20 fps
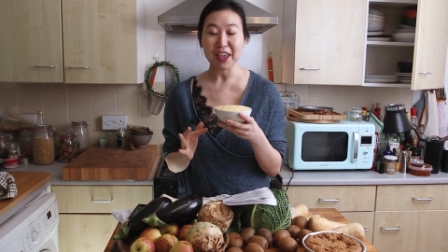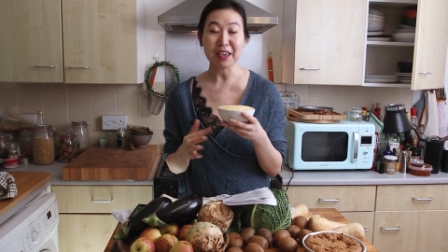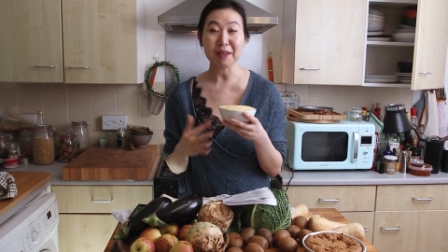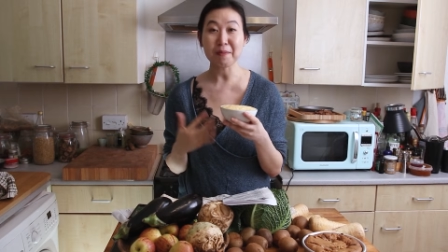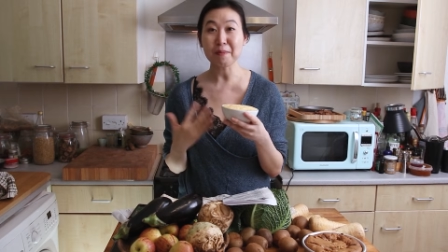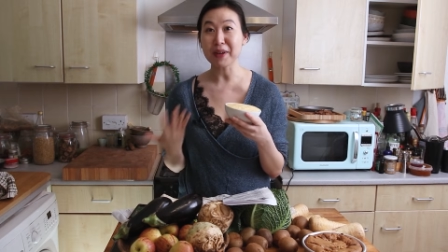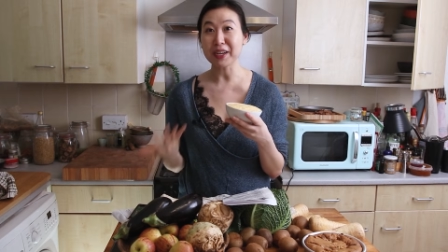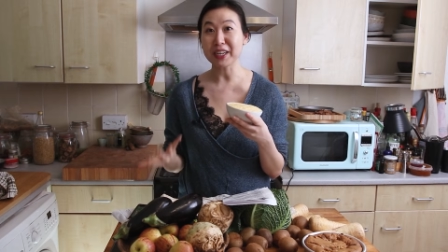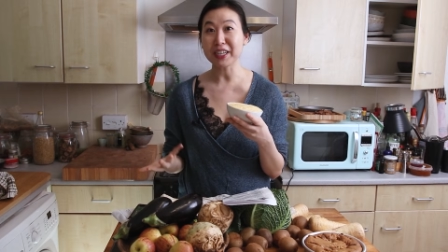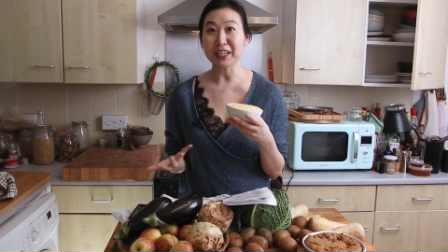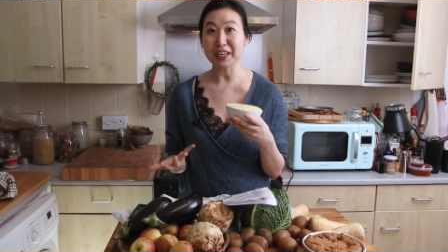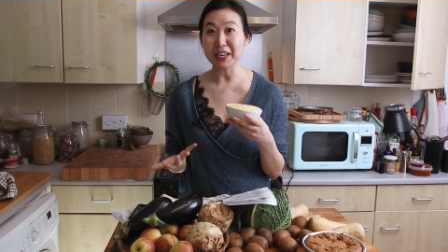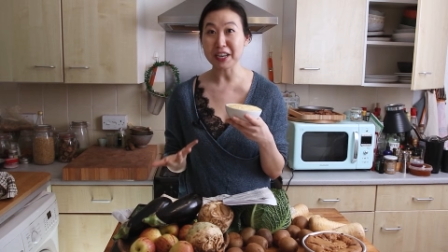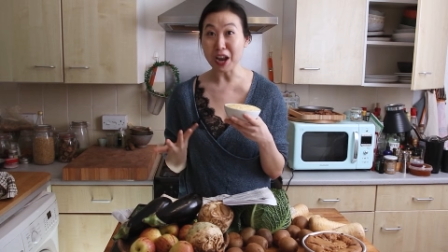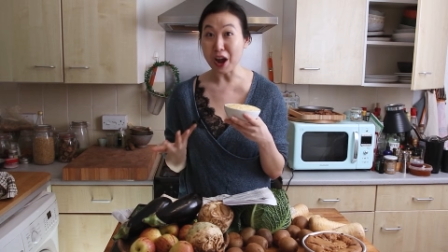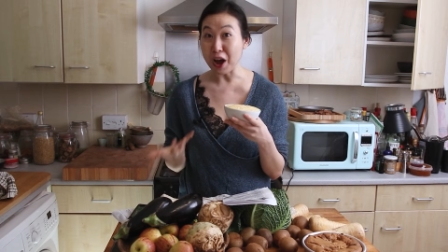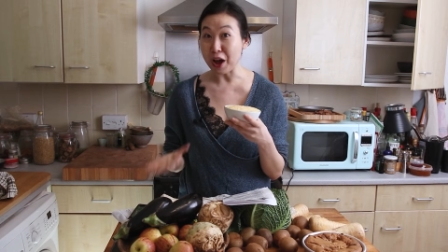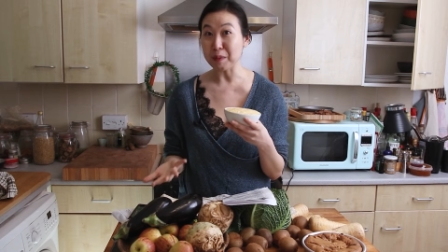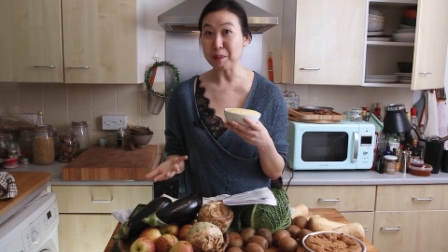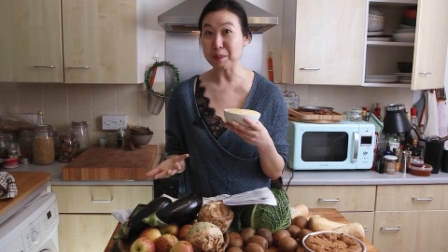it might
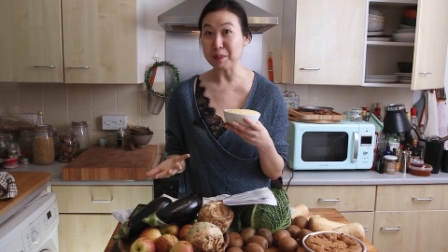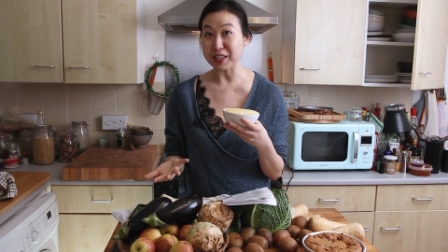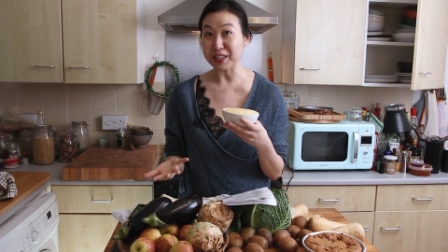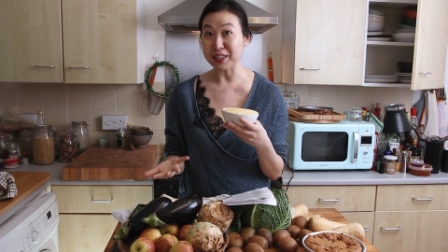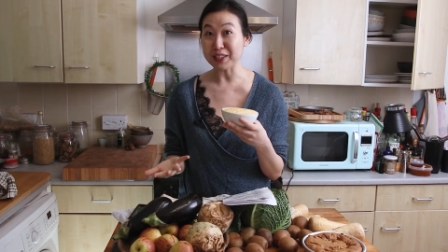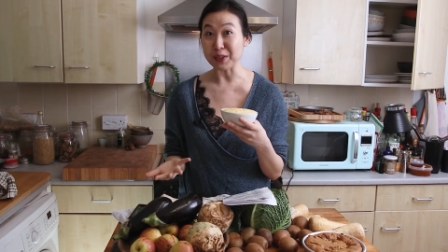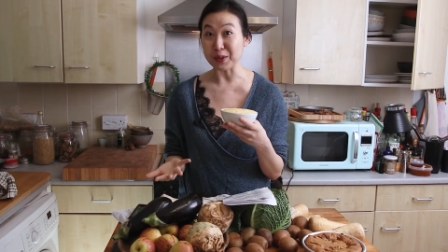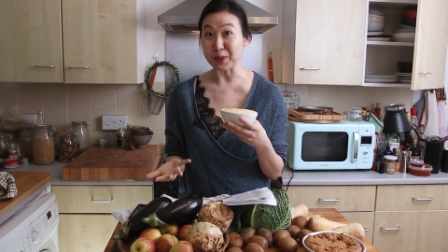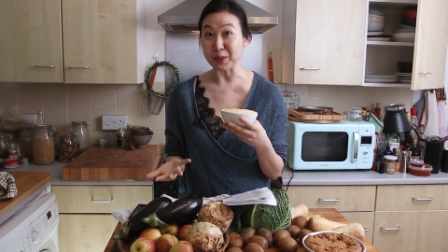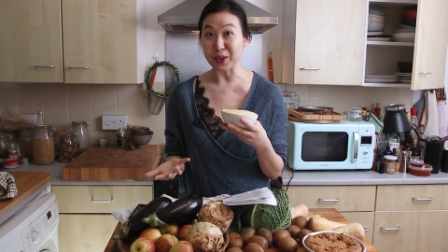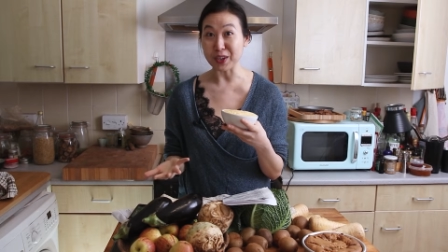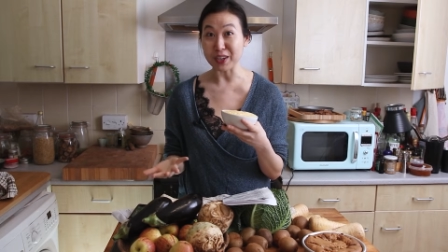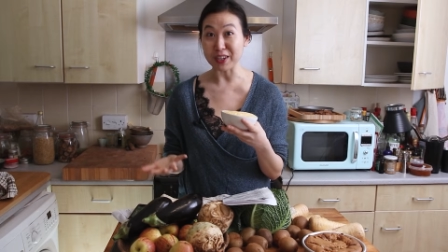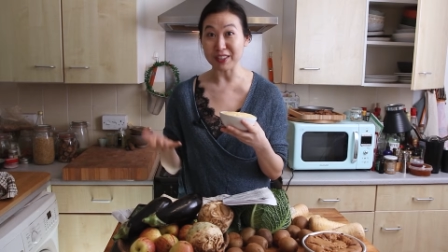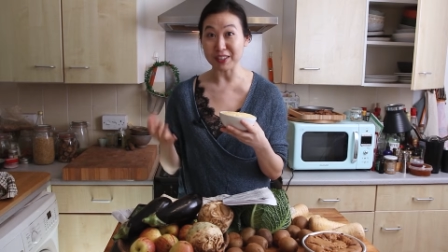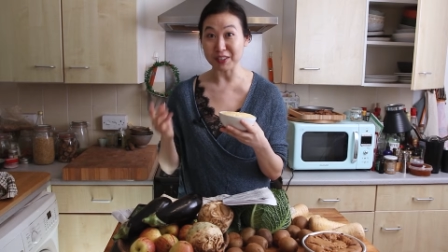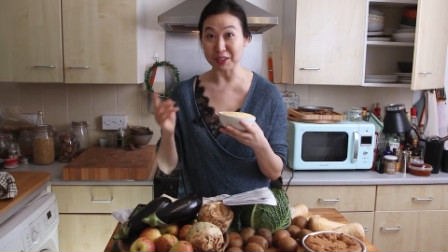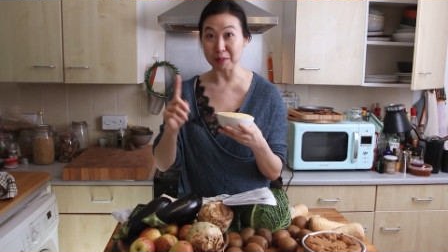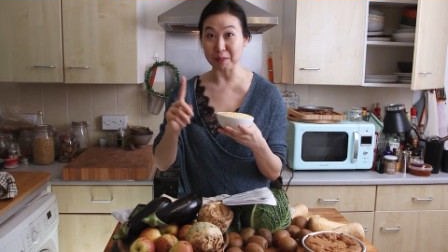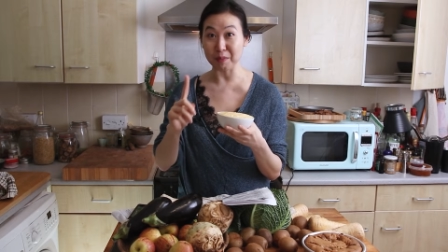not be so
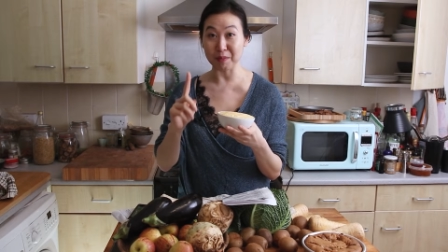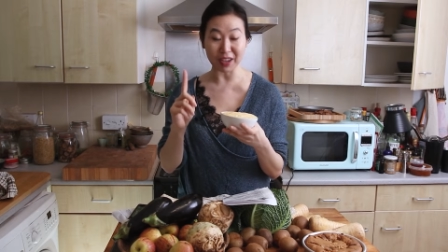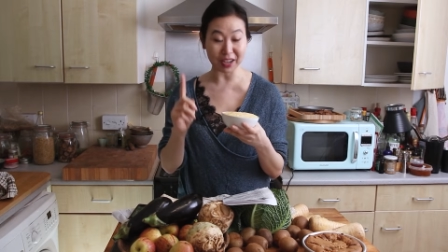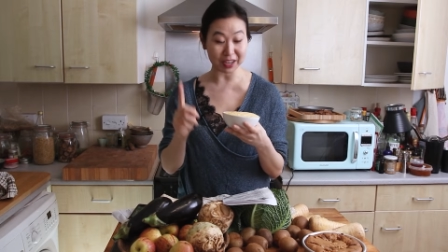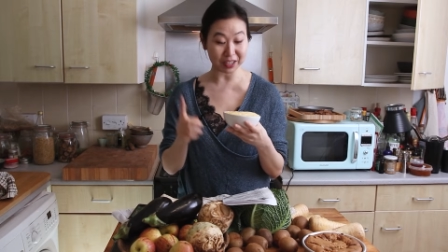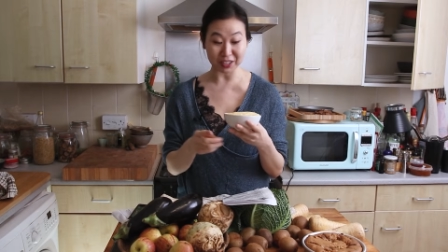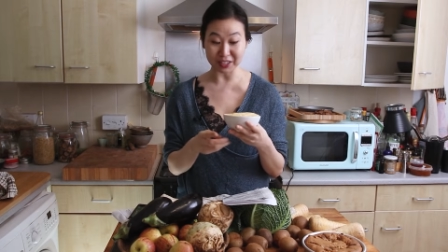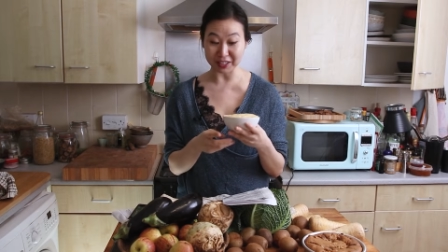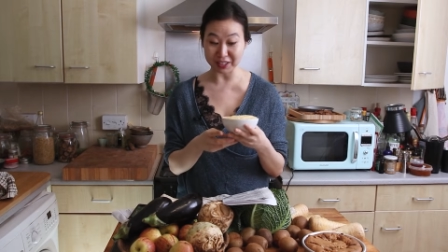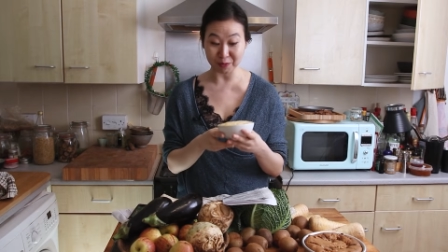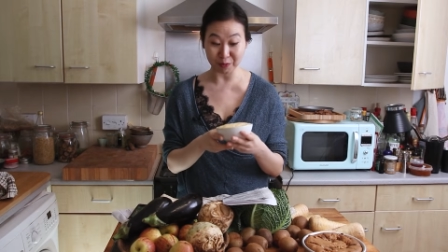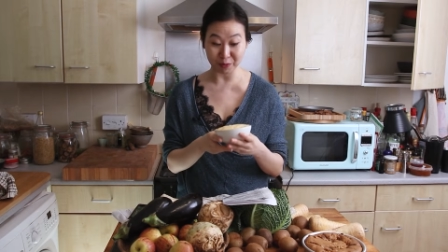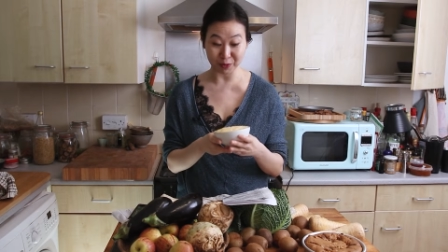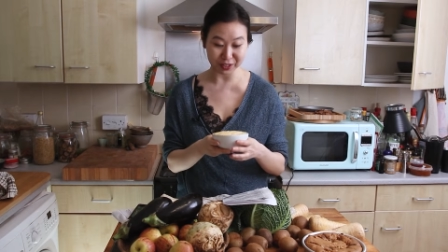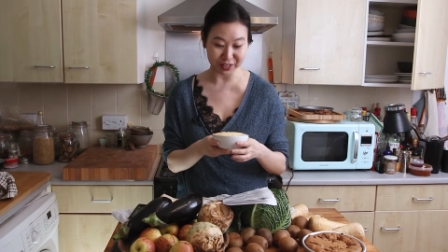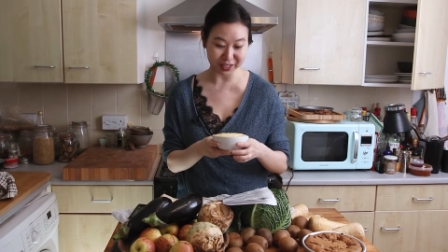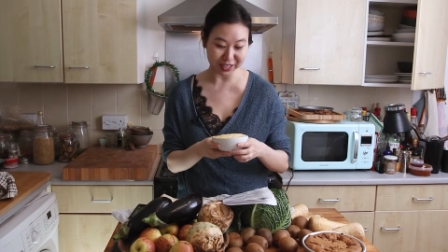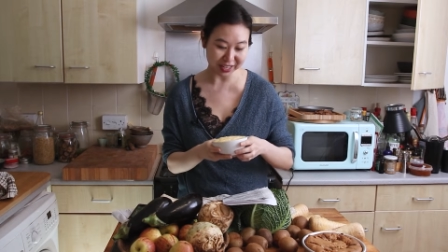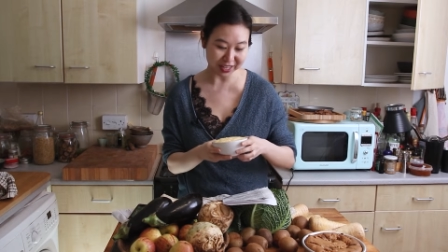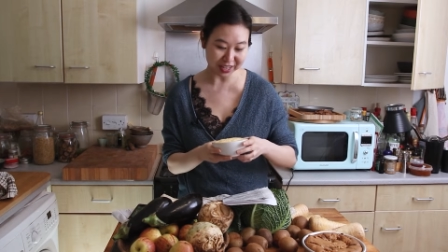good. So I'm actually
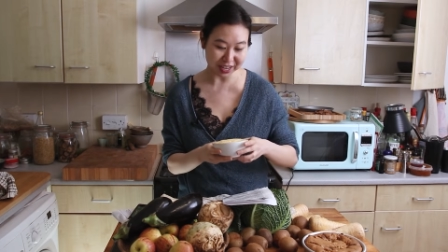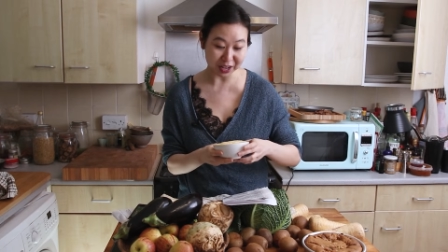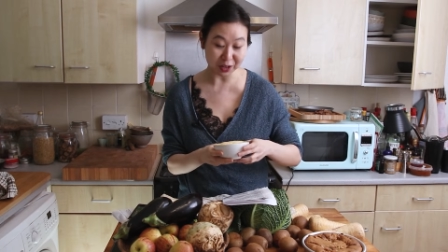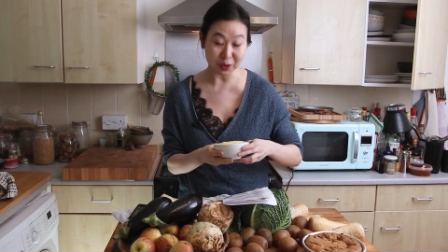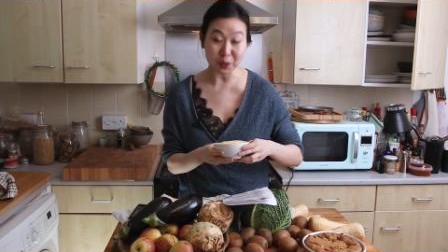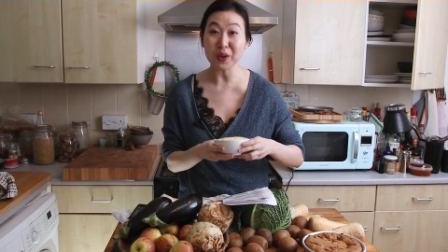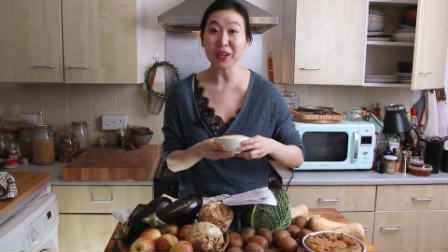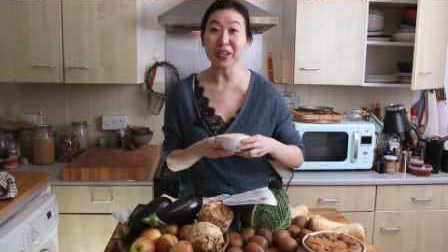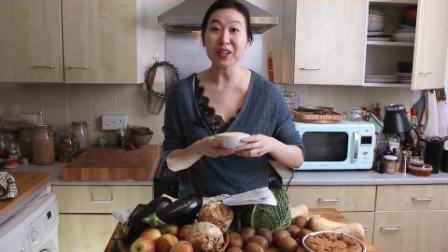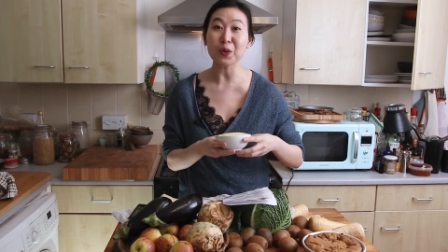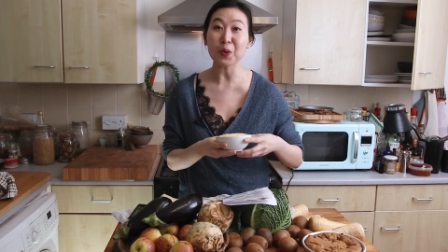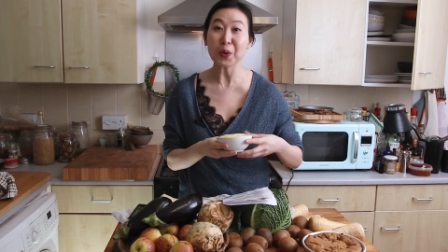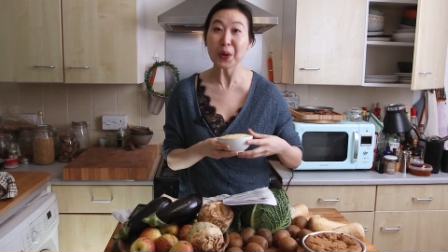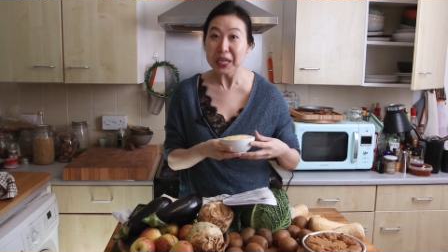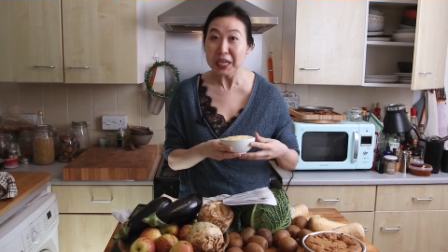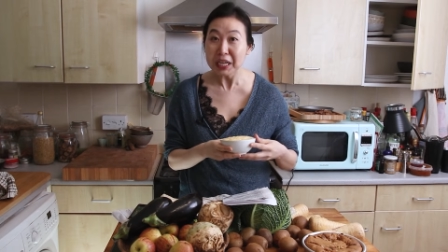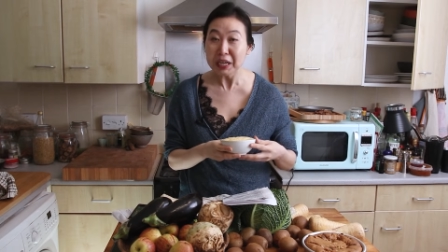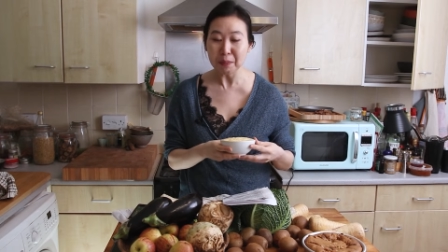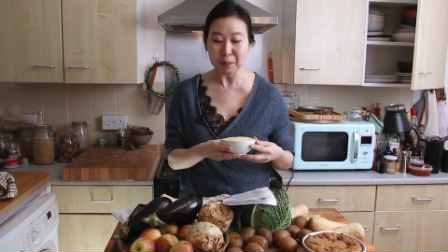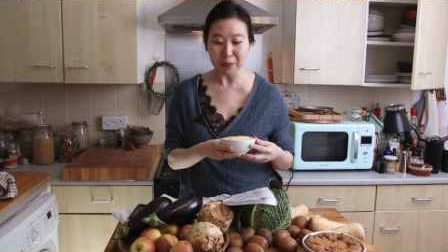really uh, quite,
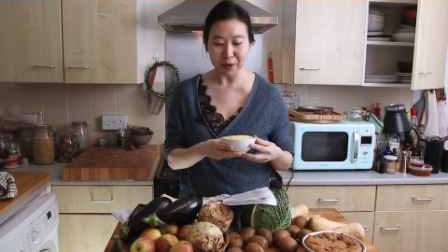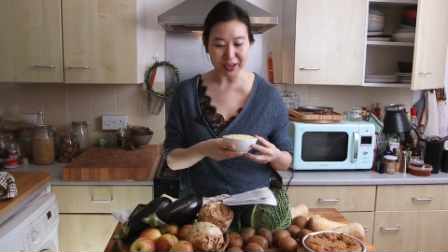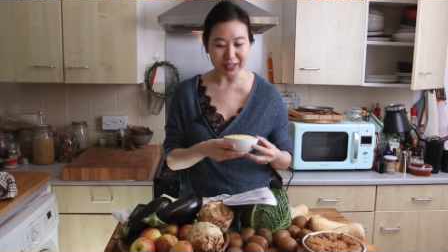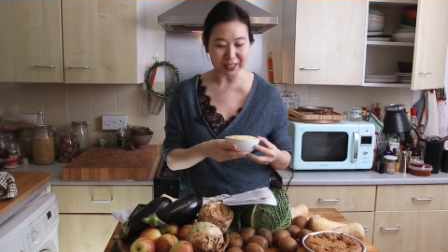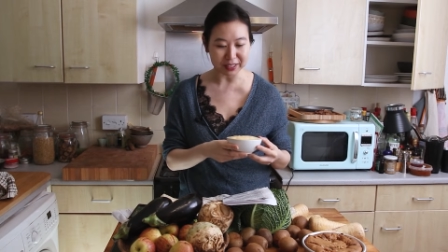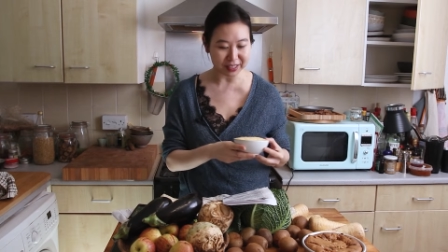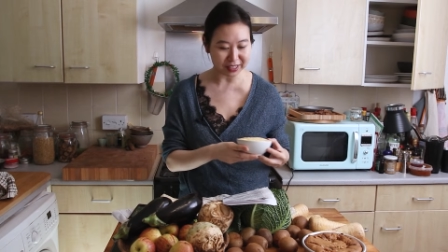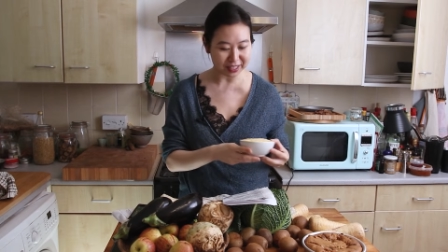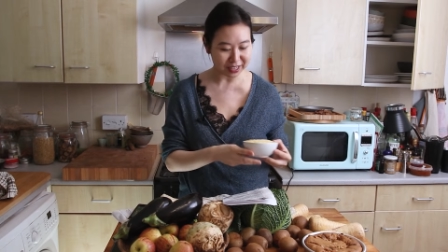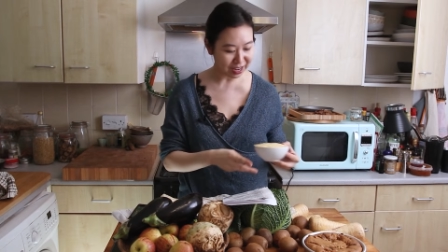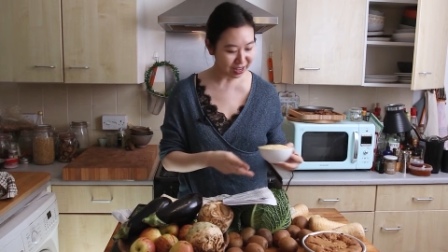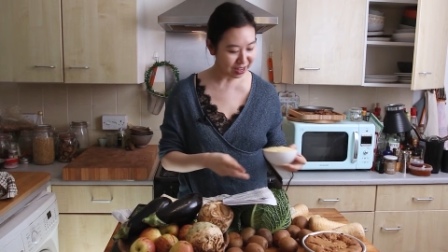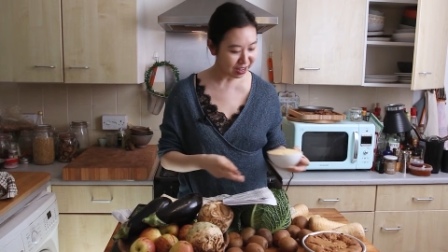quite impressed.